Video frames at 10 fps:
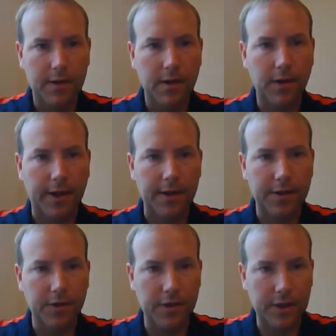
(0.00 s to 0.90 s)
Okay, so
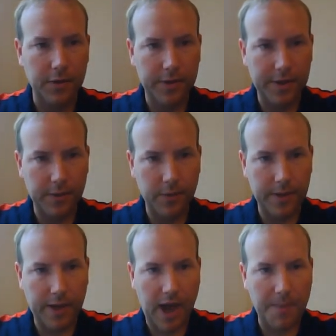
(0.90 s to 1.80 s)
you see we
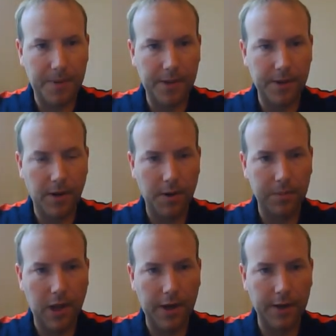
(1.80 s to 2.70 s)
copied in our
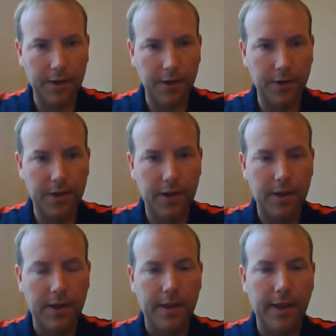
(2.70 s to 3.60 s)
plotting code,
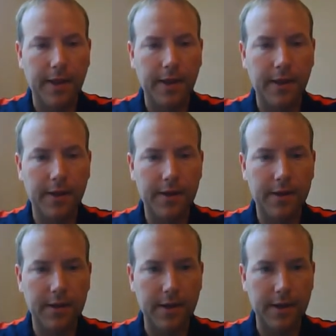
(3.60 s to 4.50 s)
and
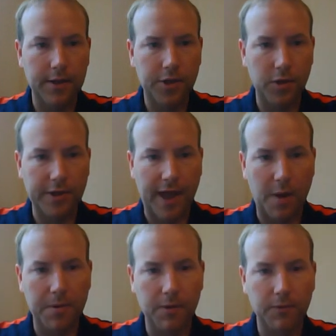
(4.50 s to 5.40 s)
it shows the
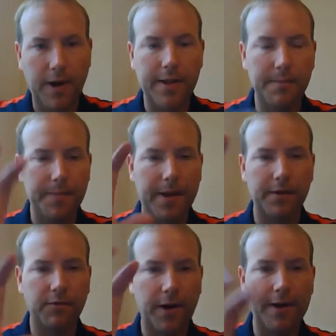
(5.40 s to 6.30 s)
output right
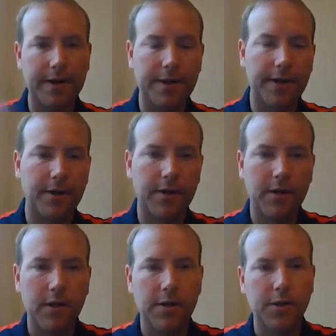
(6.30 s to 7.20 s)
embedded right in here.
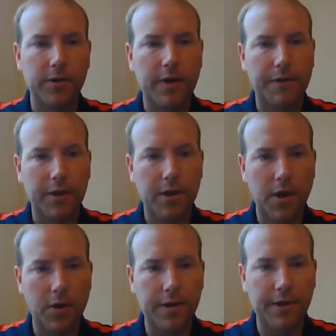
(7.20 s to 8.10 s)
So we've got the
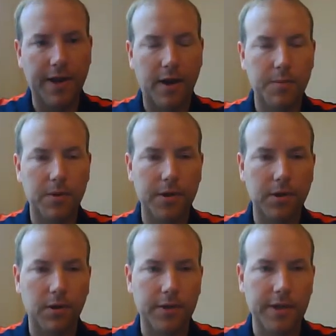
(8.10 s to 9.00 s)
code and the outputs
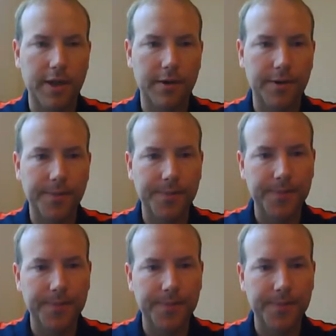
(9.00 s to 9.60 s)
all together.